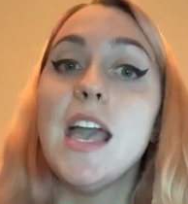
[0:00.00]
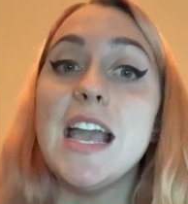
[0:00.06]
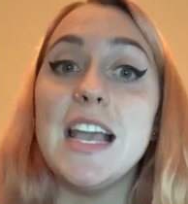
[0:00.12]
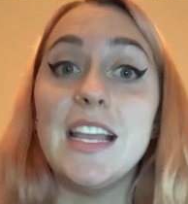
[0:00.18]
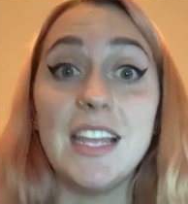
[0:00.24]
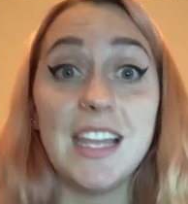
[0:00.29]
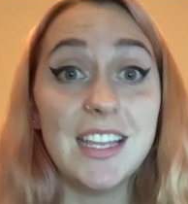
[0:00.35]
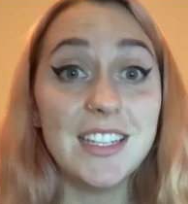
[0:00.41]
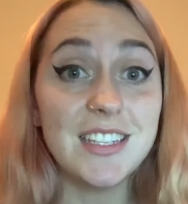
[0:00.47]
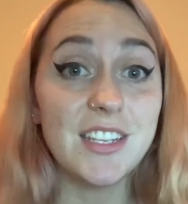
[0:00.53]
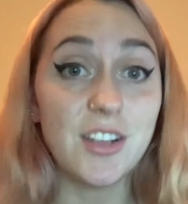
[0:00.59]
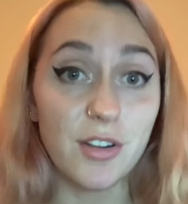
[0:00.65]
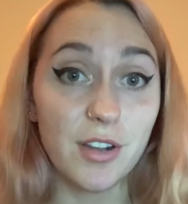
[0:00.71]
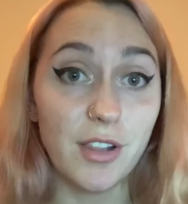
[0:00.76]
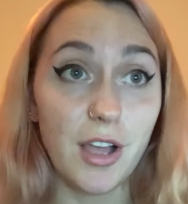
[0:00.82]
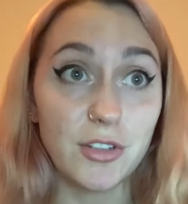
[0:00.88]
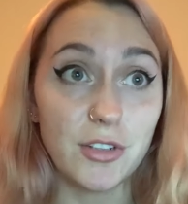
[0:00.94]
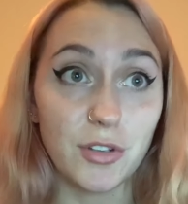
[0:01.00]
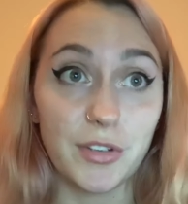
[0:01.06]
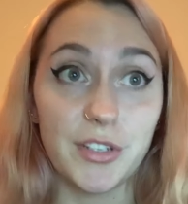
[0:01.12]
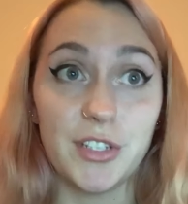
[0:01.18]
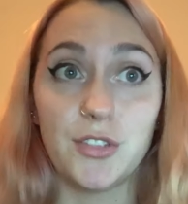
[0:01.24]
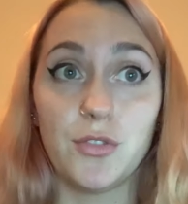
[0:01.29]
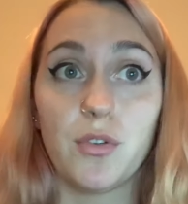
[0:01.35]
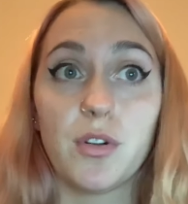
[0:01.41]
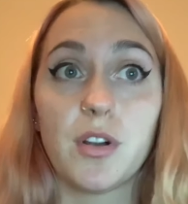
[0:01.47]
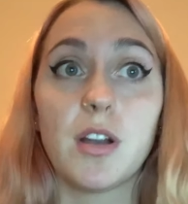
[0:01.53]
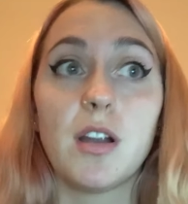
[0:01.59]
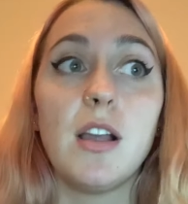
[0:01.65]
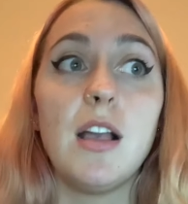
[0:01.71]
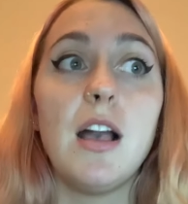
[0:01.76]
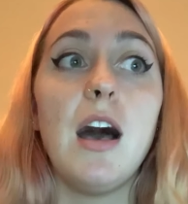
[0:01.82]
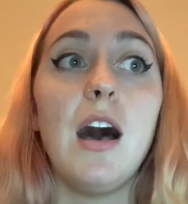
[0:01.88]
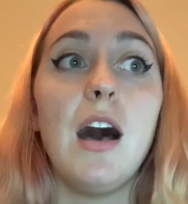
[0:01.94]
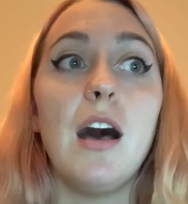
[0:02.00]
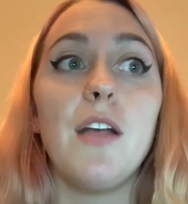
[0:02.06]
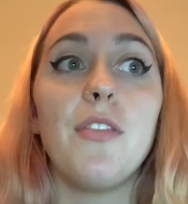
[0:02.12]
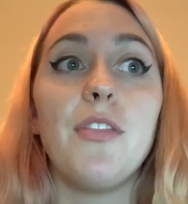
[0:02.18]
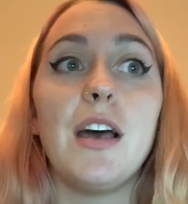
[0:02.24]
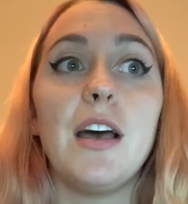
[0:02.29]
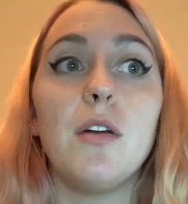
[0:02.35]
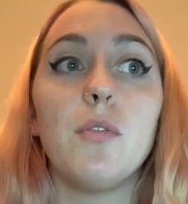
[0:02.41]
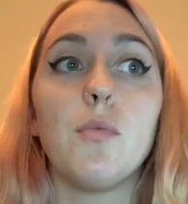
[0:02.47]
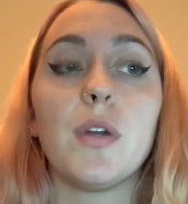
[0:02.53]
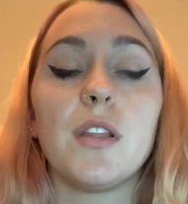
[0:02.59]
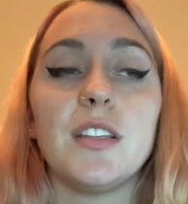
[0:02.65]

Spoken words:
it is a neurological disorder where